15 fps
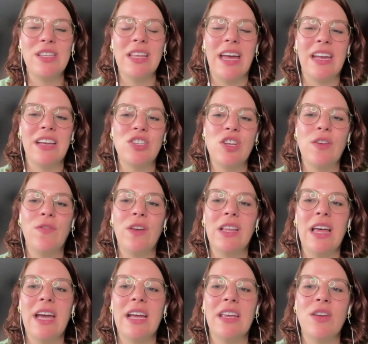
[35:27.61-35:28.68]
Like, do you feel
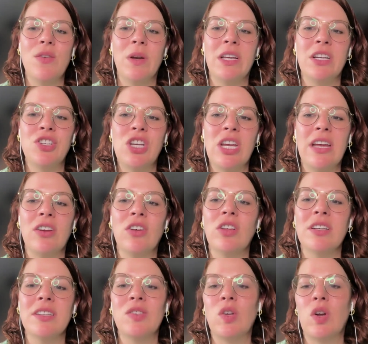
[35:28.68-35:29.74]
like you want to channel
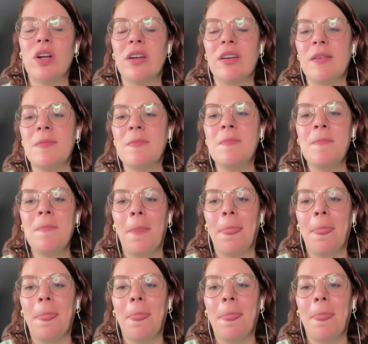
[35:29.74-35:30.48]
a certain